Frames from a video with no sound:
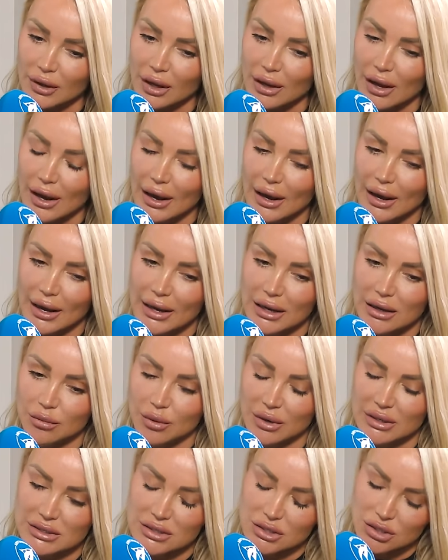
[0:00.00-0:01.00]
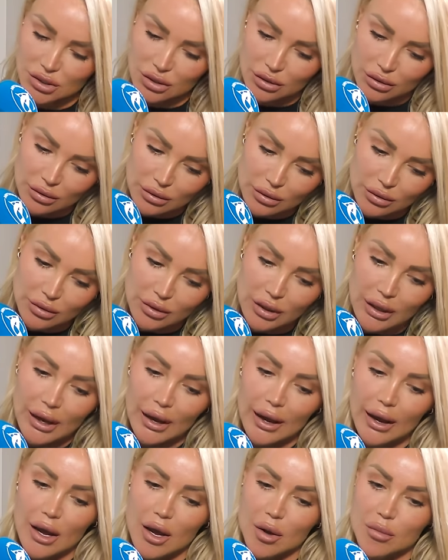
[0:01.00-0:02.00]
I went to school.
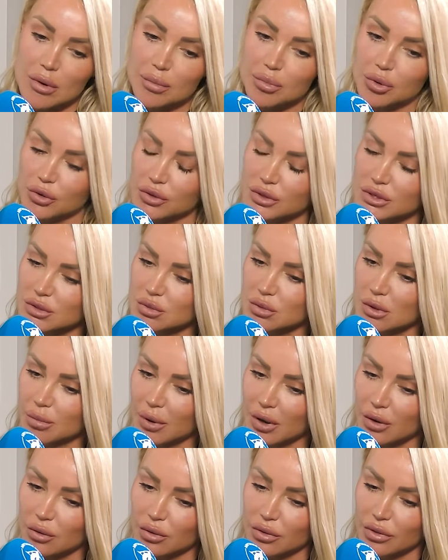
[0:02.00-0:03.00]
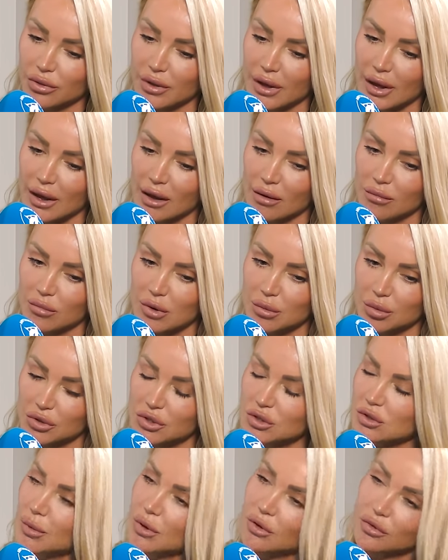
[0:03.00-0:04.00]
My brothers were both um, my
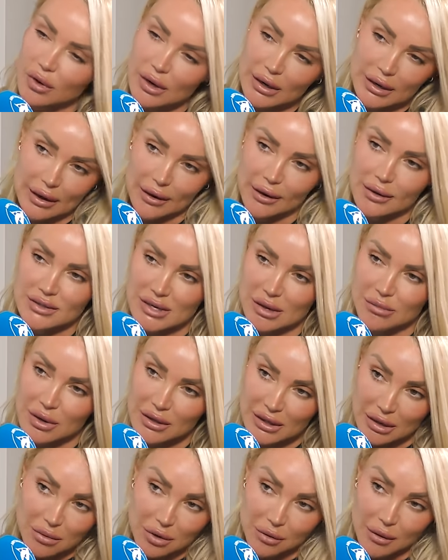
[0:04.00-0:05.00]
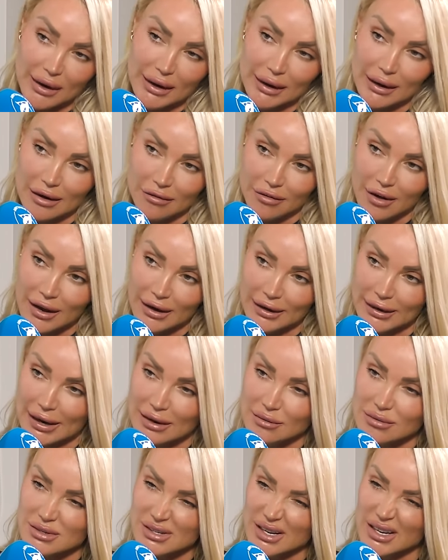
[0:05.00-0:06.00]
brothers were both really academic. They were quite clever, and I
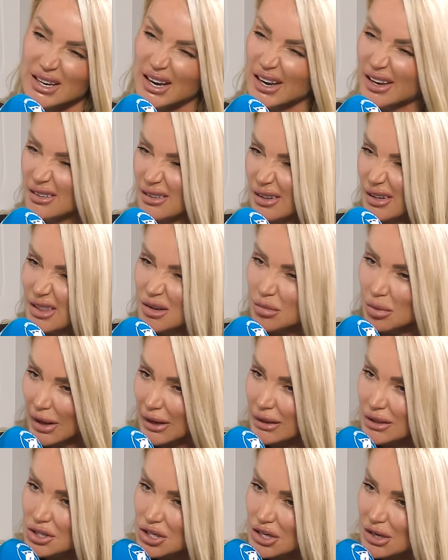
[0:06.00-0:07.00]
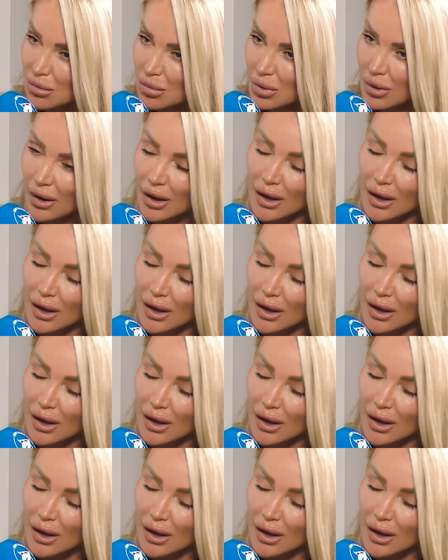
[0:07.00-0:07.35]
was like kind of like the black sheep.